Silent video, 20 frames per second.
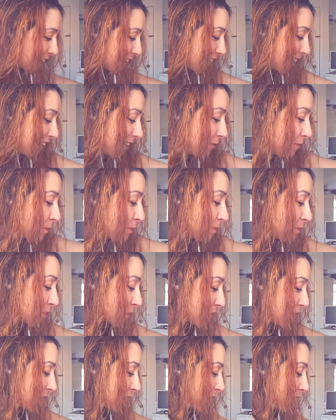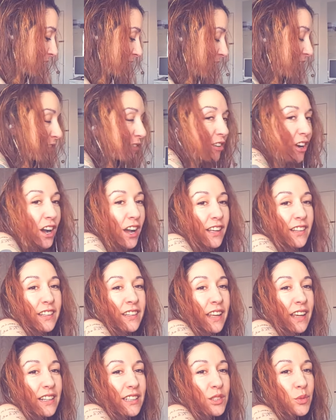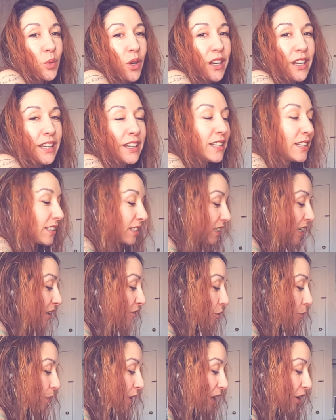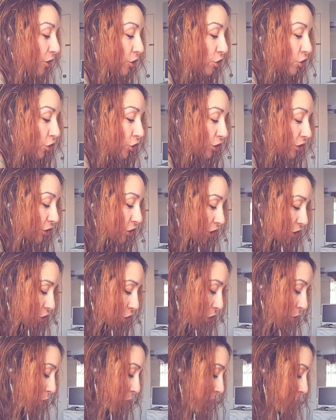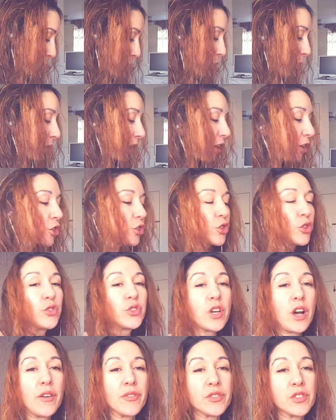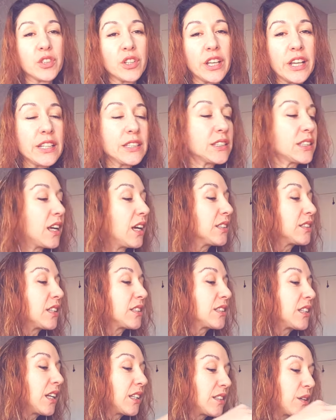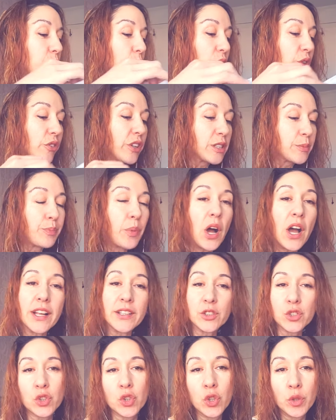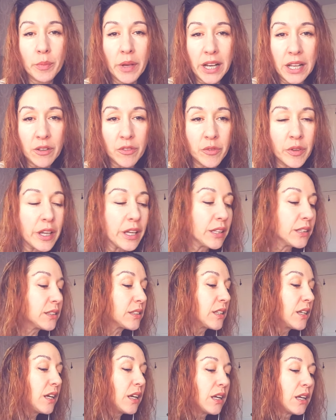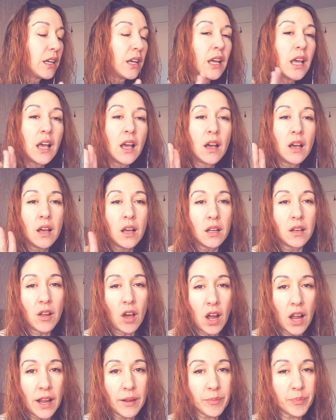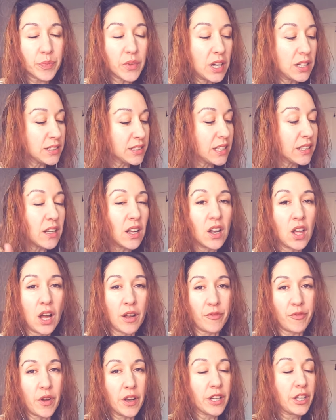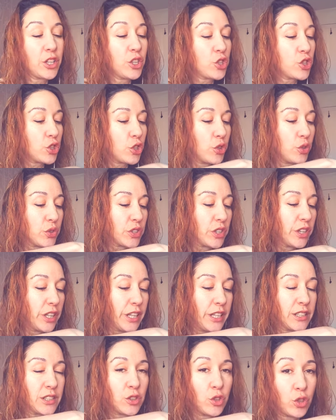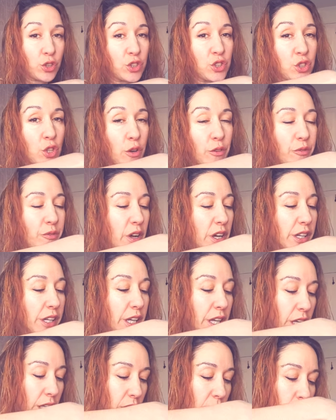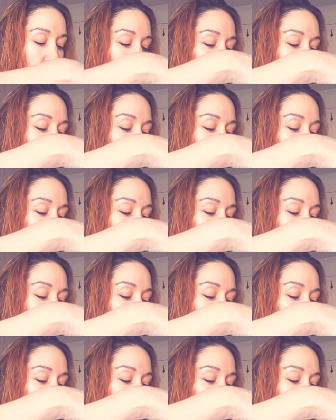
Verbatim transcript: hey? Eh? Right, the next one is another pair of shoes. I've just got one more pair of shoes after this. As I said, I didn't want to risk buying too many things. Like, I said I like funky shoes, and these looked so funky in the